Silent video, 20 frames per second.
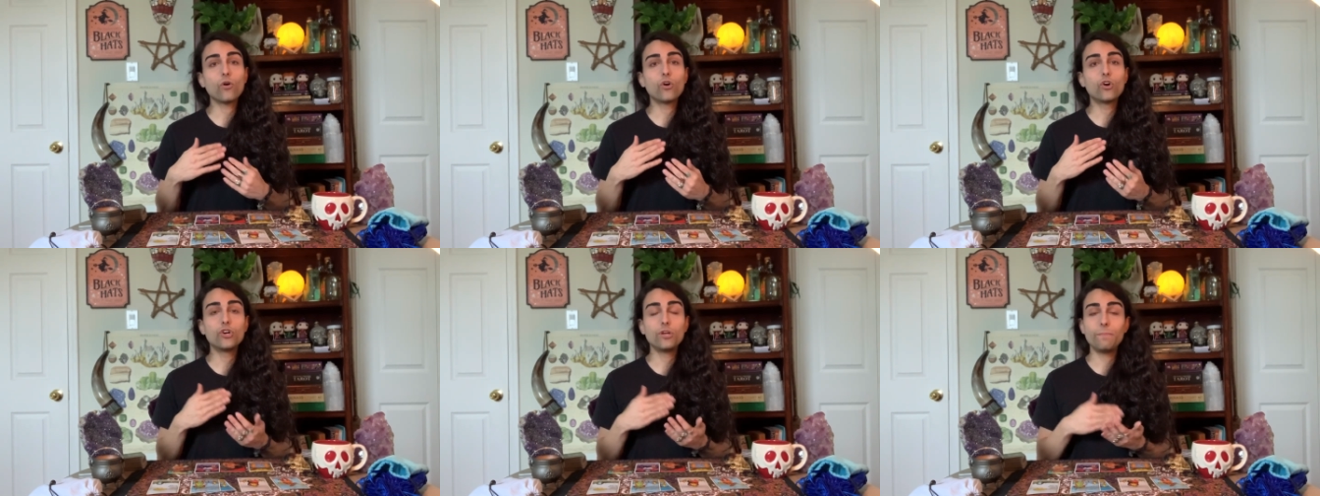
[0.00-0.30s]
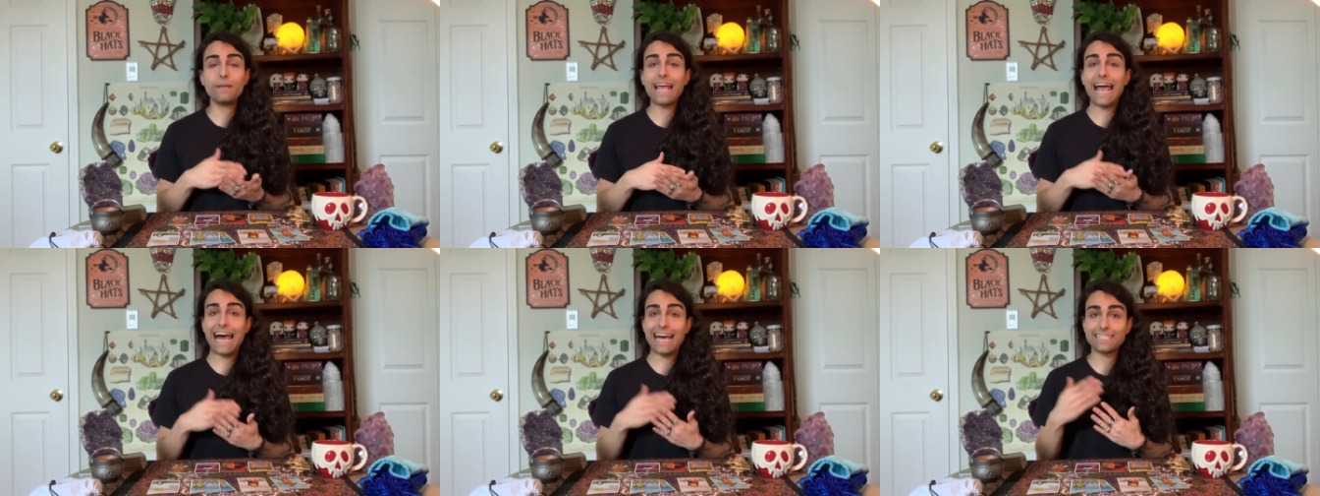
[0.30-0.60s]
could
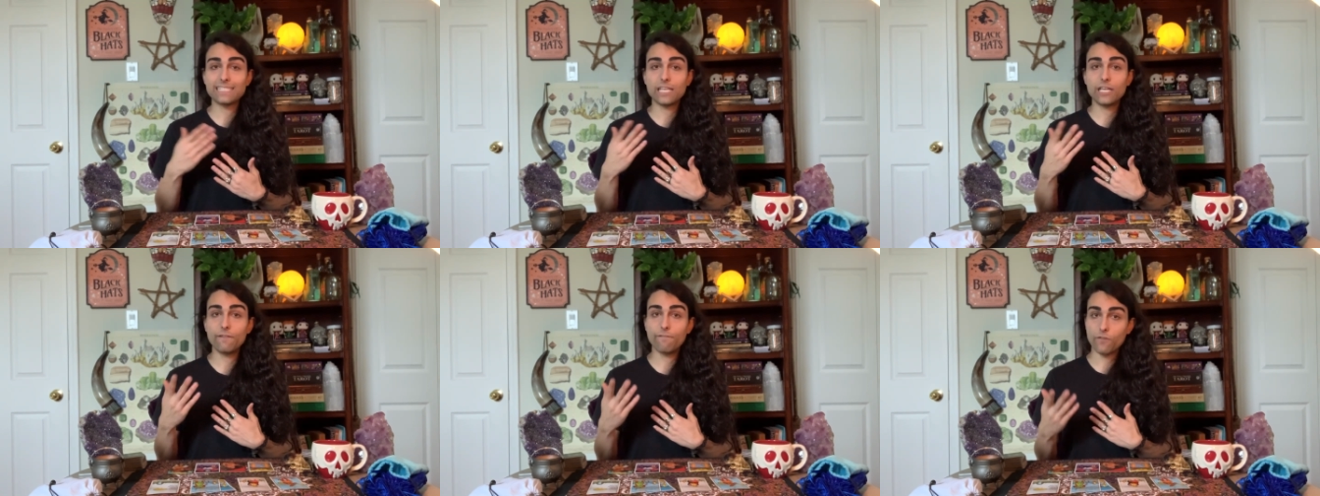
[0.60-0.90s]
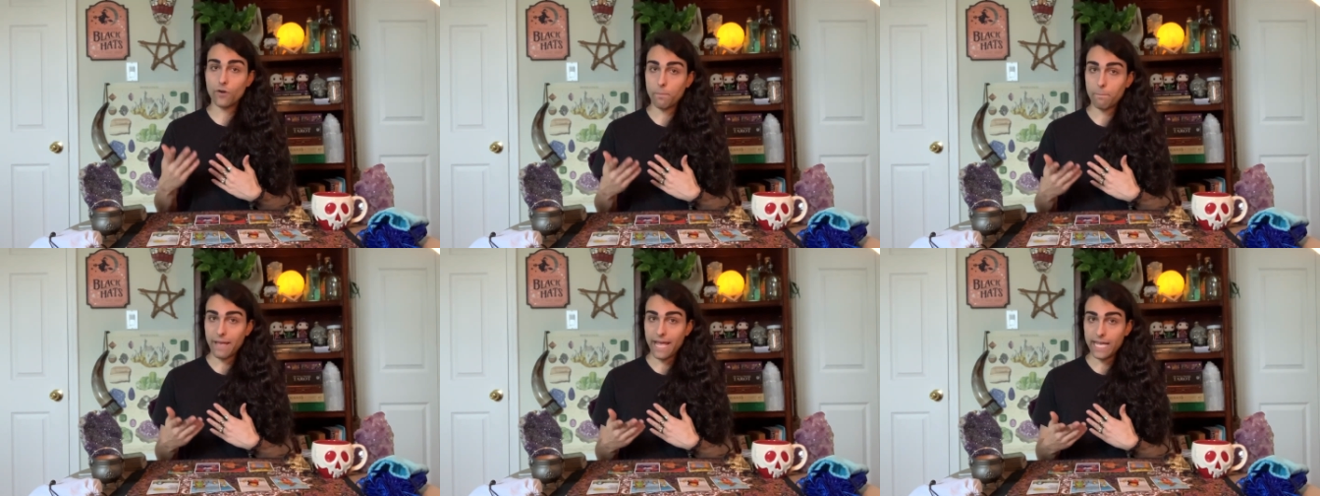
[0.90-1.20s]
be asking
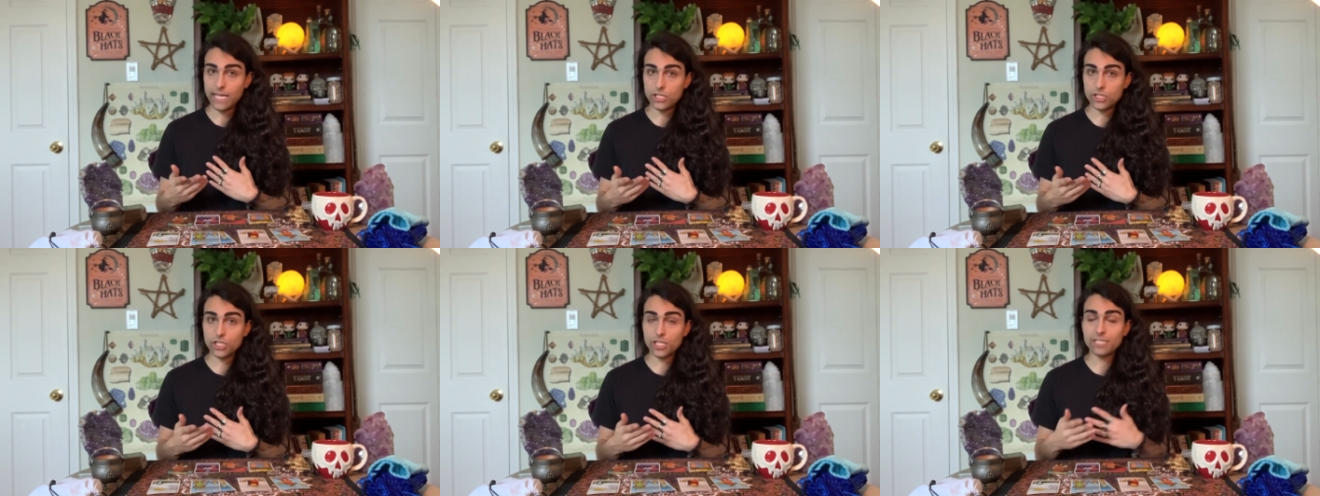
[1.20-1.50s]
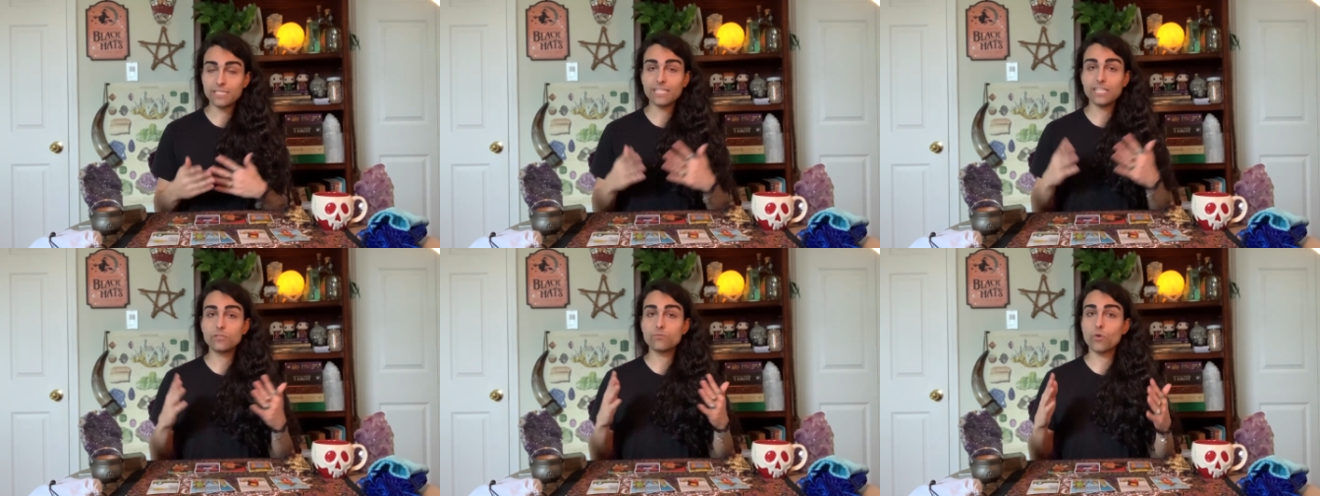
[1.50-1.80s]
for
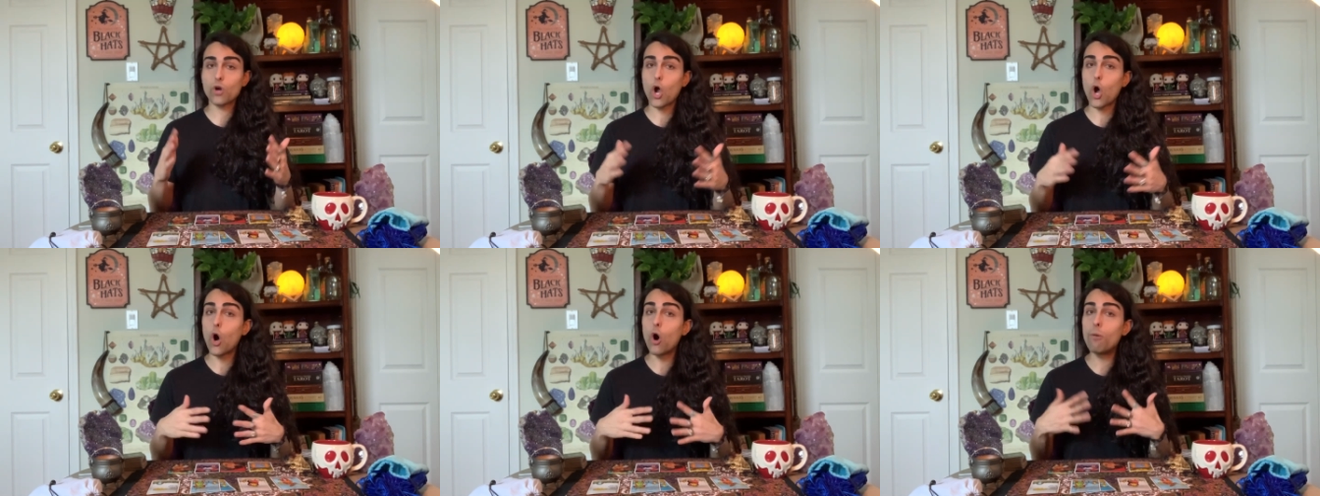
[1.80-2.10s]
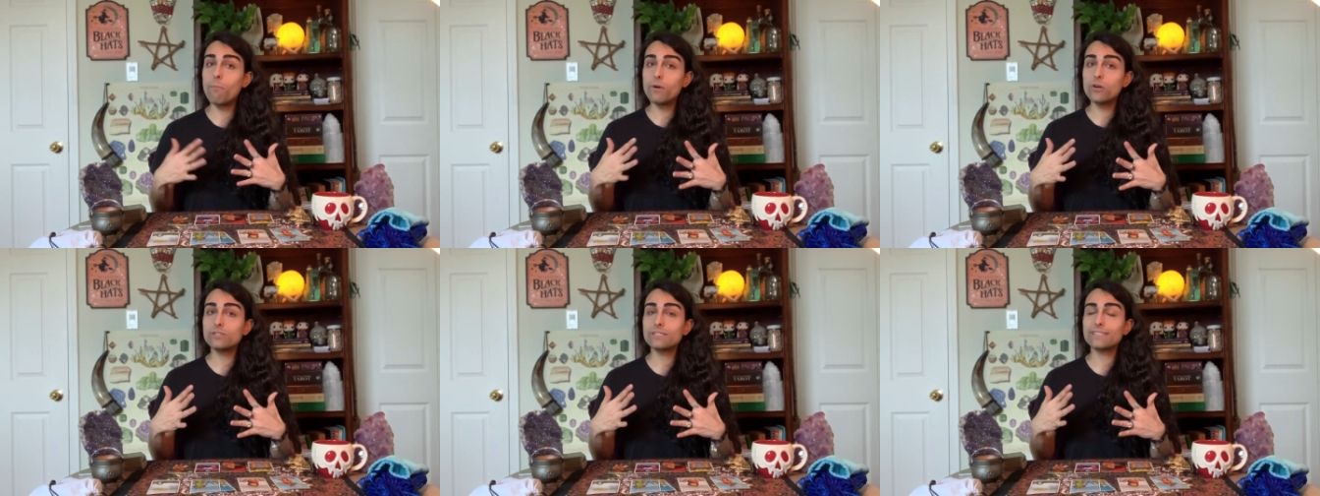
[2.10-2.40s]
patience because we're
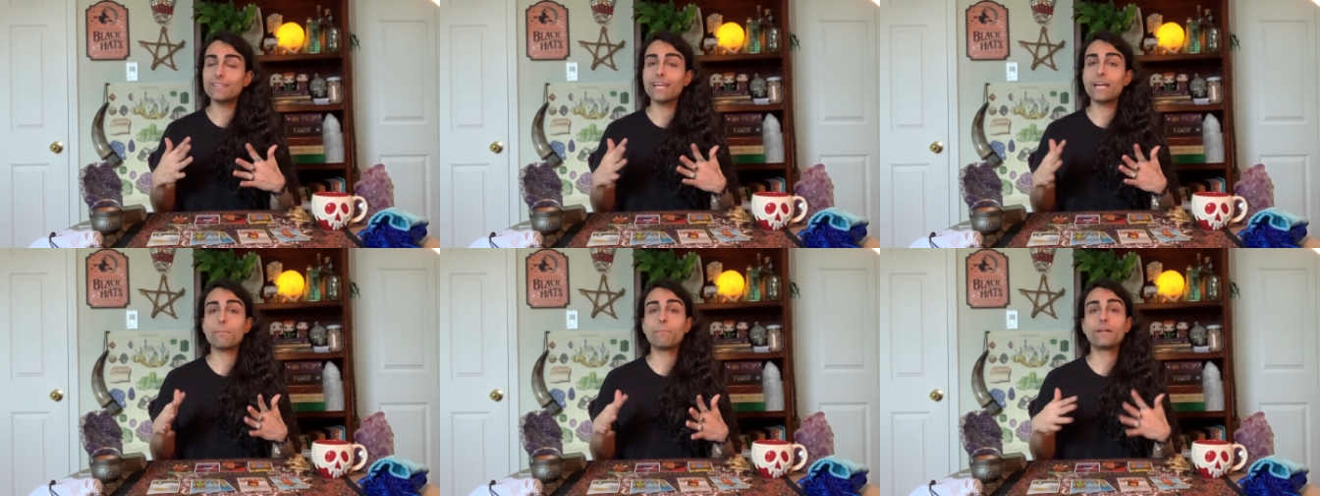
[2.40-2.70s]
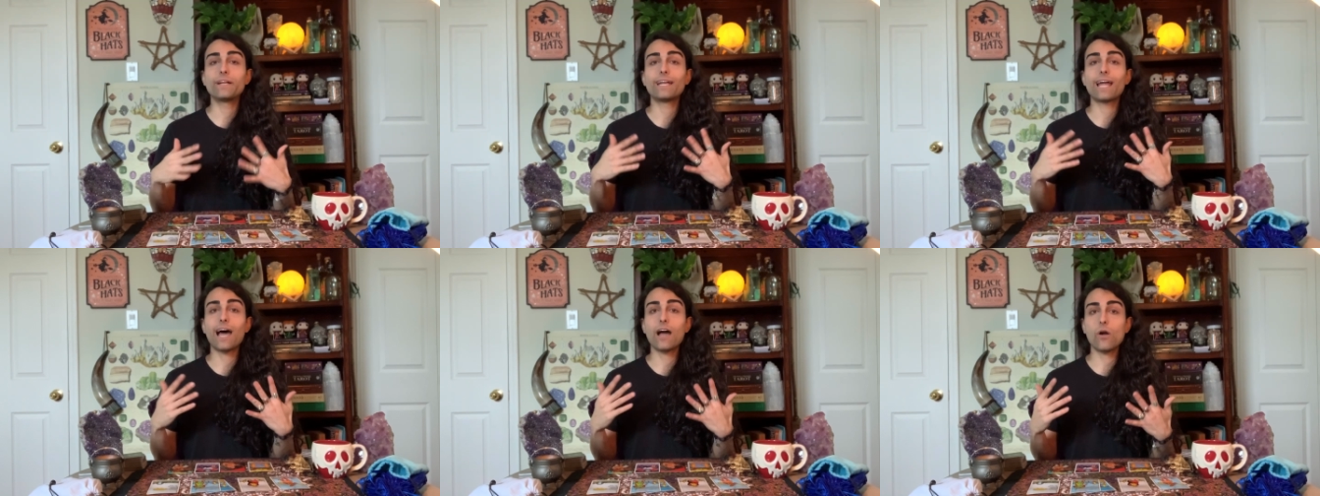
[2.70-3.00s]
almost there
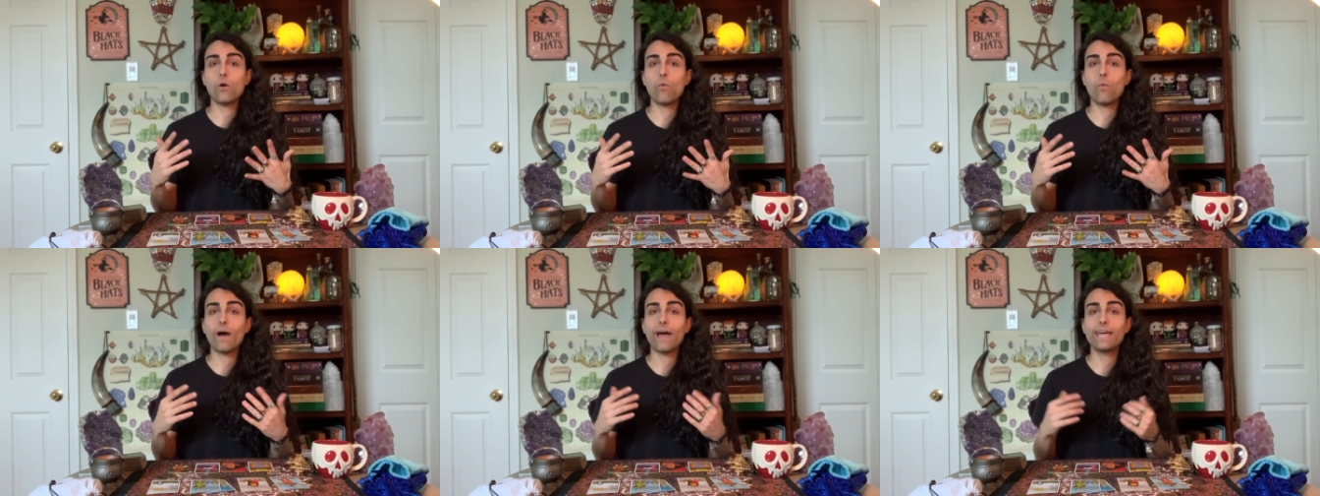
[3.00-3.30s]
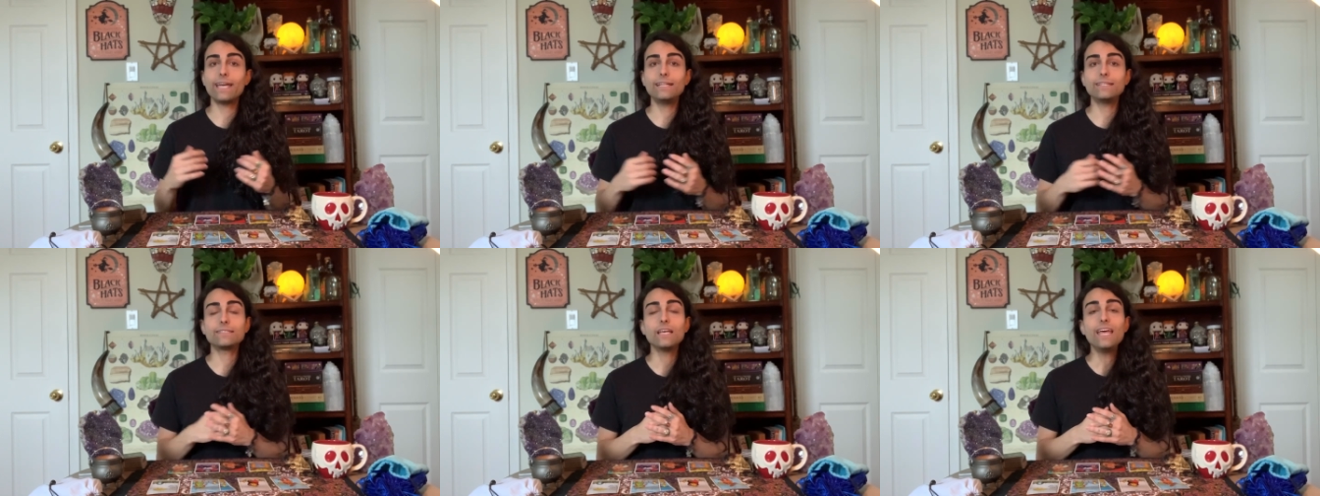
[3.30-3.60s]
but not
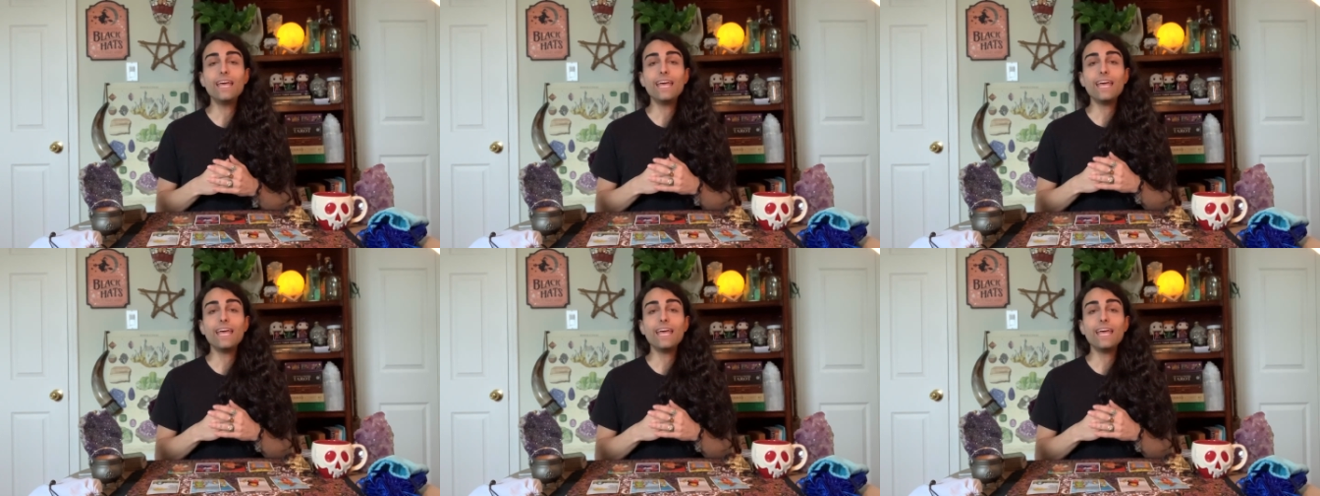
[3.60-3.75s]
quite.